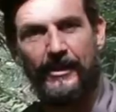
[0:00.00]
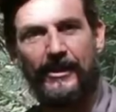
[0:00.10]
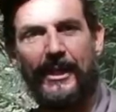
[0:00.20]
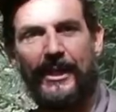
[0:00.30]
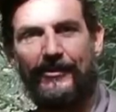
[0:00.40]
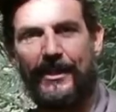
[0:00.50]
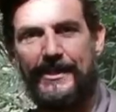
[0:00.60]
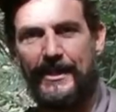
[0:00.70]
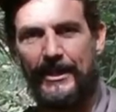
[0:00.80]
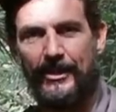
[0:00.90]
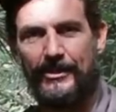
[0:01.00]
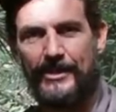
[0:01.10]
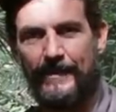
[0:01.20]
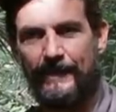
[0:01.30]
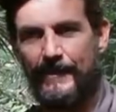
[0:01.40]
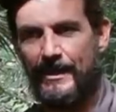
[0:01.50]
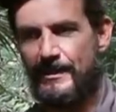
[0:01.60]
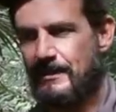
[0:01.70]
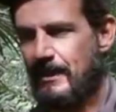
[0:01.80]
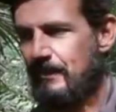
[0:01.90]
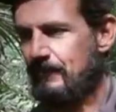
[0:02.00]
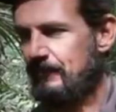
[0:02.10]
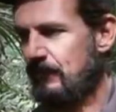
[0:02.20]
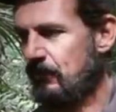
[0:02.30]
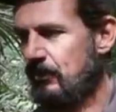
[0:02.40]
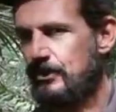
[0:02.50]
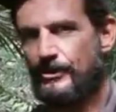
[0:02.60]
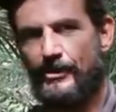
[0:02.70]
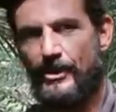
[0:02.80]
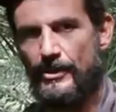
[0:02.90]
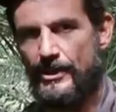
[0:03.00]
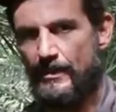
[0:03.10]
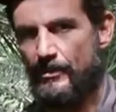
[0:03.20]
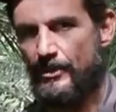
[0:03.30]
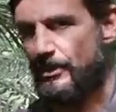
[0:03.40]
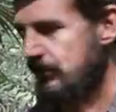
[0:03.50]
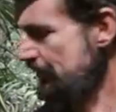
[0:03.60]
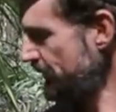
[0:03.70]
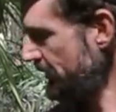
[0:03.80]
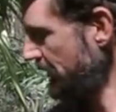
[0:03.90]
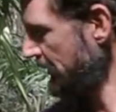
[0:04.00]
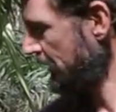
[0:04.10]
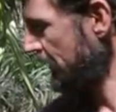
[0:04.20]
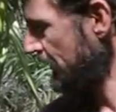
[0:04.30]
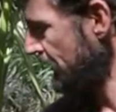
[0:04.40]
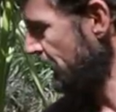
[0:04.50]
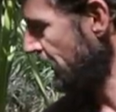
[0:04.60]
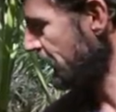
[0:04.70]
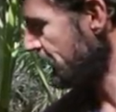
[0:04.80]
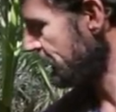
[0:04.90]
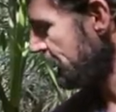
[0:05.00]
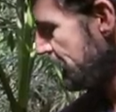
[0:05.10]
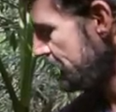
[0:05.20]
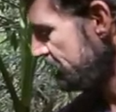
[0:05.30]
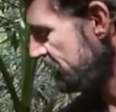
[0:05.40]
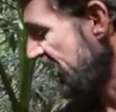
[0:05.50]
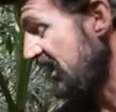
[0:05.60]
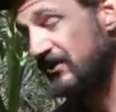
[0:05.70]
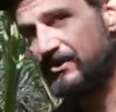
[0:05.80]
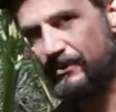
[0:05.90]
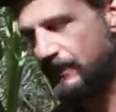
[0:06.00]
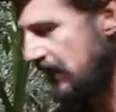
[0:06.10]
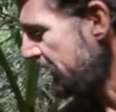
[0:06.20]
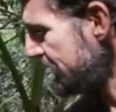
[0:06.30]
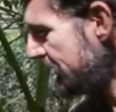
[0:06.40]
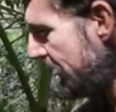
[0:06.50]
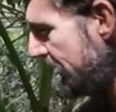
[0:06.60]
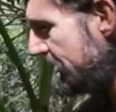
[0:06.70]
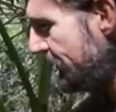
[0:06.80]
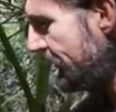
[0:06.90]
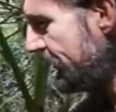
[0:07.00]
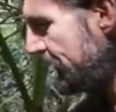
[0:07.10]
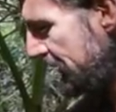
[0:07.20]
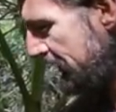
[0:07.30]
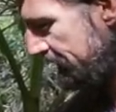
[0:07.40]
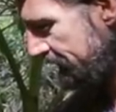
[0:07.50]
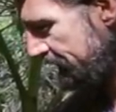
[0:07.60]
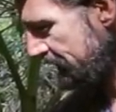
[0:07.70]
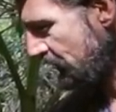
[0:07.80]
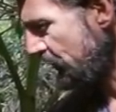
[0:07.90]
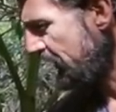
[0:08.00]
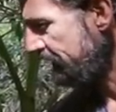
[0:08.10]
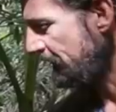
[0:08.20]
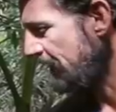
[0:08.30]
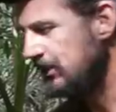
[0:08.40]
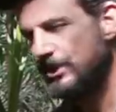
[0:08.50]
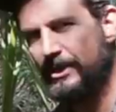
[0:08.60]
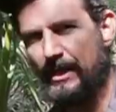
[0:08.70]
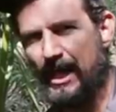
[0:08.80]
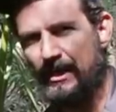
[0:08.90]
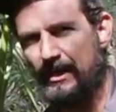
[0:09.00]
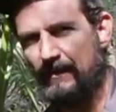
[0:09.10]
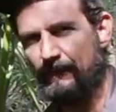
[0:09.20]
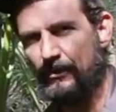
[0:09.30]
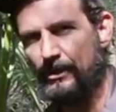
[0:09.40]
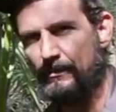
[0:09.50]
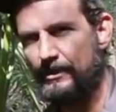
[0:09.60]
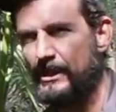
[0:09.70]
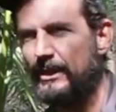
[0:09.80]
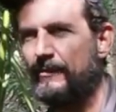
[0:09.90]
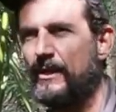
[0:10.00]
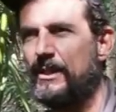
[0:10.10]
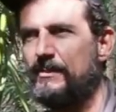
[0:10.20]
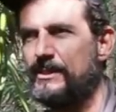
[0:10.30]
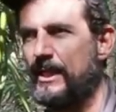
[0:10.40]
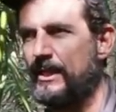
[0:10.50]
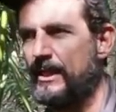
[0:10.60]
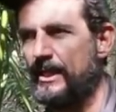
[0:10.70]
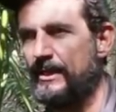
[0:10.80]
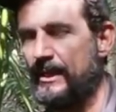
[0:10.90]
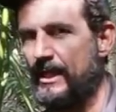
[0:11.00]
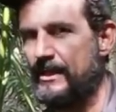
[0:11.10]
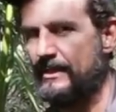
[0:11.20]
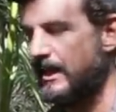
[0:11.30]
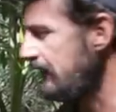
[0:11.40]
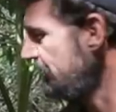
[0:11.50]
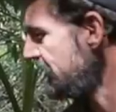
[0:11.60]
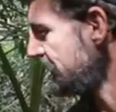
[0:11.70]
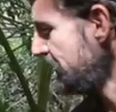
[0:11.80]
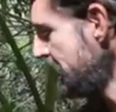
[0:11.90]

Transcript: right, increasingly on some of these um, walks through the Aussie bush, the local councils are starting to put um, more information out there for you, and particularly around the Botanic Garden in Cairns they have this.